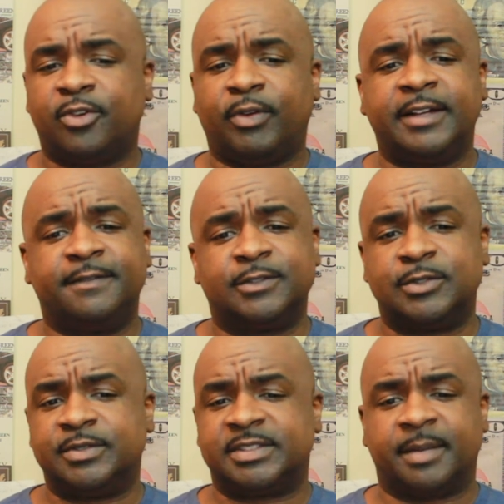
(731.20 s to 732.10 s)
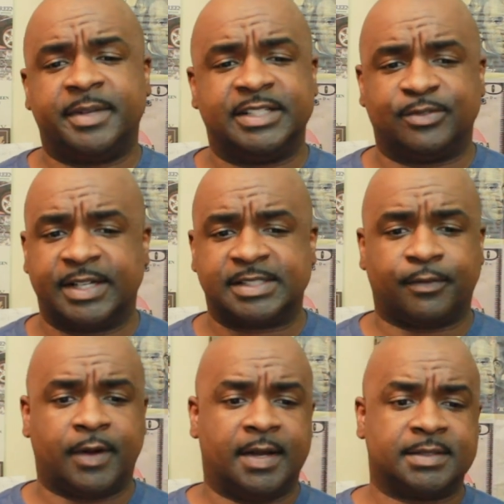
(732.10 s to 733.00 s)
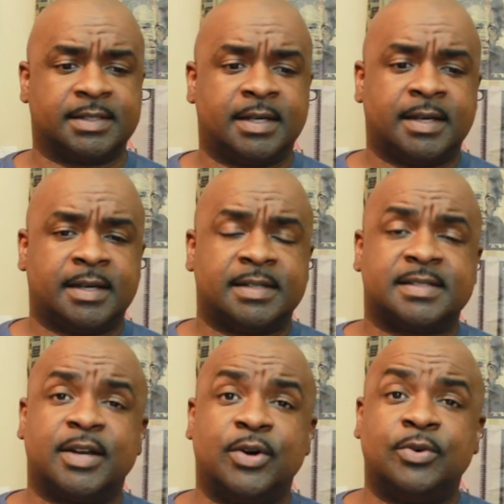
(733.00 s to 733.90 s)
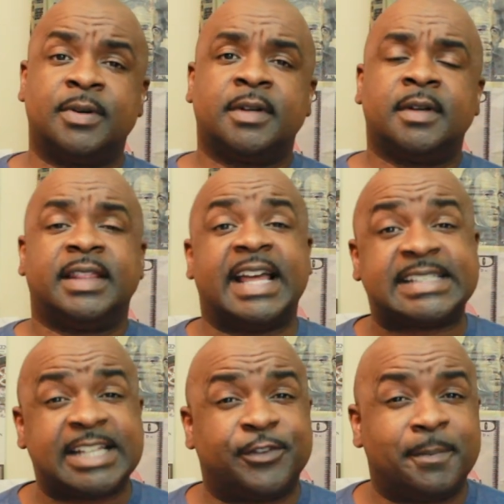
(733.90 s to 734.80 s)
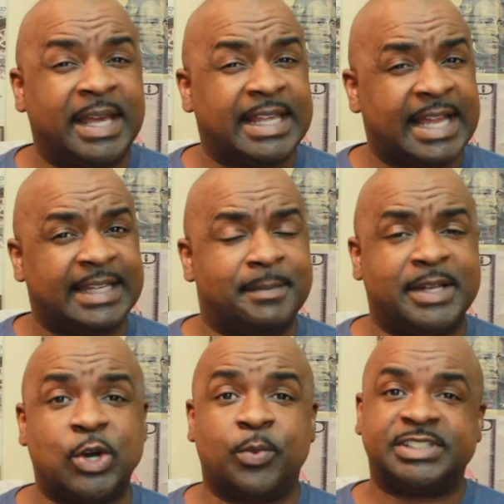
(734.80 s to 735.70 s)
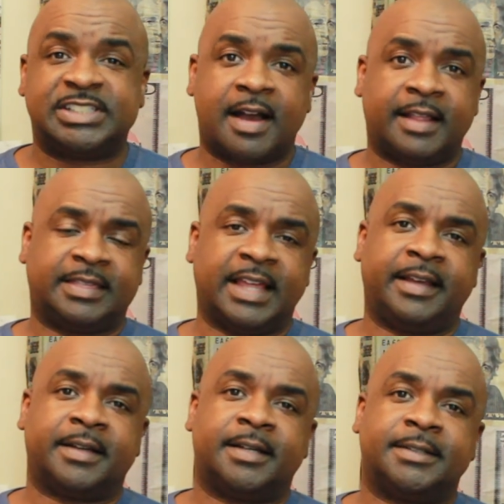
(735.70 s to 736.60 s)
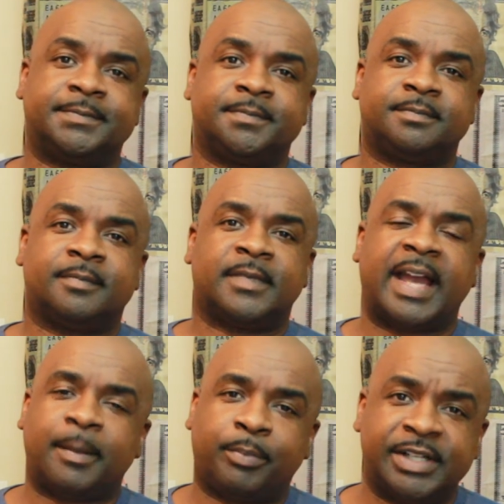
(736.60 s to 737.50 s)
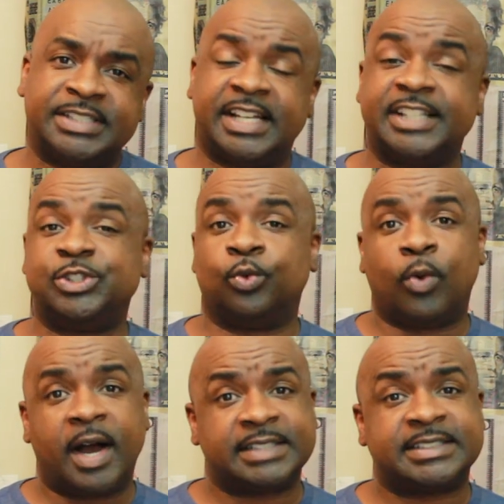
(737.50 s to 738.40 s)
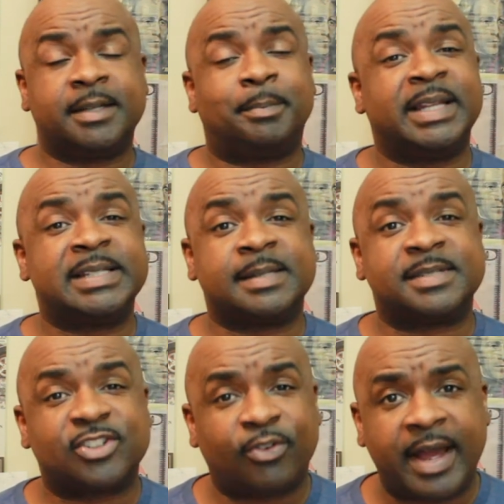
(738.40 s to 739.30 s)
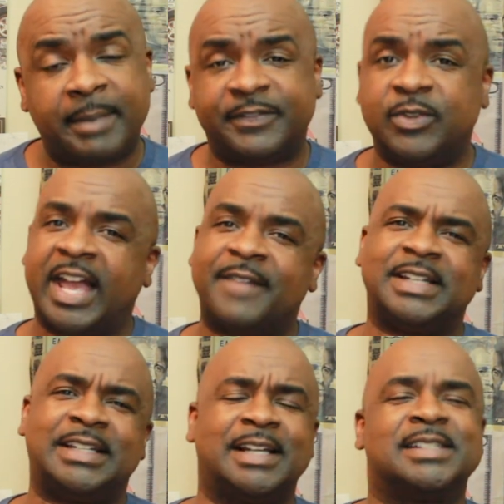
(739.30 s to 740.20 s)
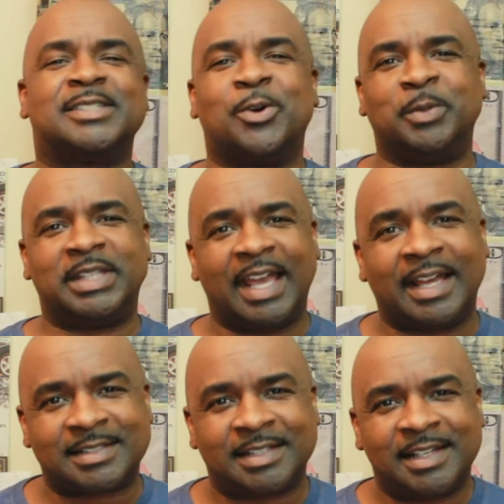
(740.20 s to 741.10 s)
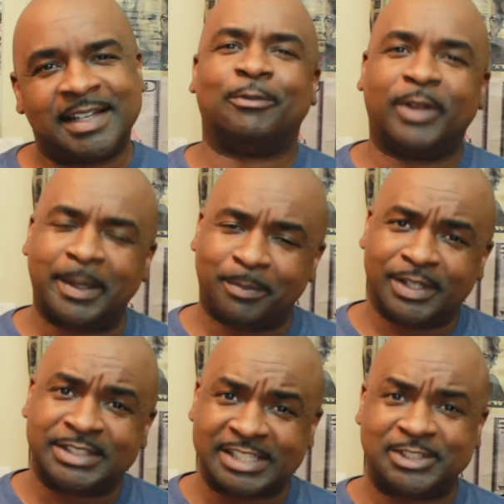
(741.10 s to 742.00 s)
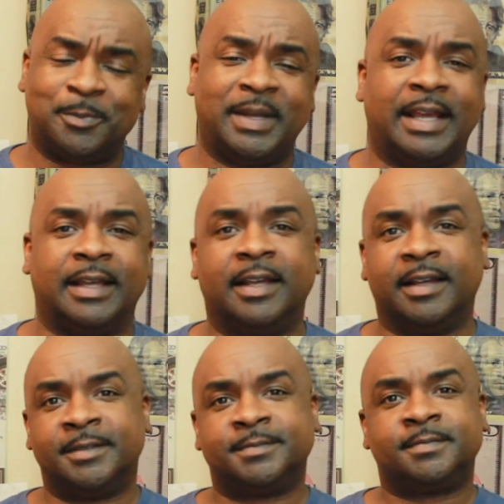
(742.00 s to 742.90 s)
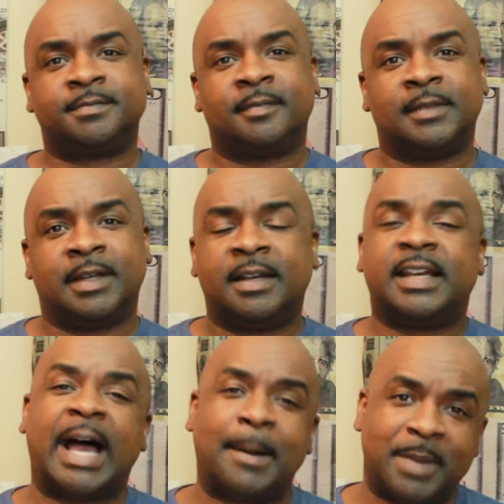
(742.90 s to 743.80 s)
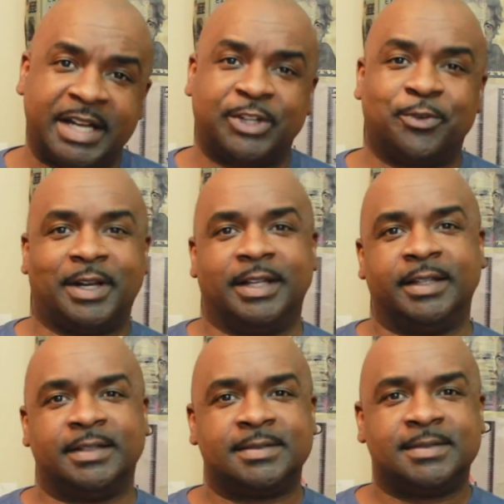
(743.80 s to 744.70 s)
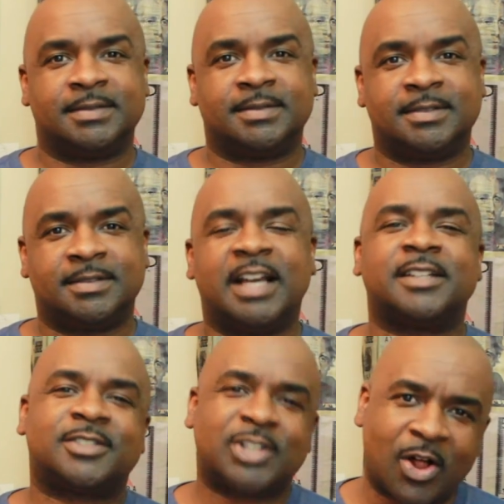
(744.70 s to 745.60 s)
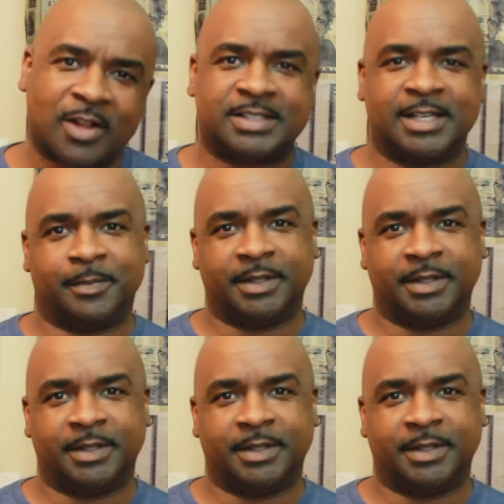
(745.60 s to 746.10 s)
Great food in some of these restaurants. So that's it for me. Y'all let me know what y'all think. I appreciate you watching. Please subscribe if you haven't done so yet. I really appreciate you being here. I'm Money Green. Talk to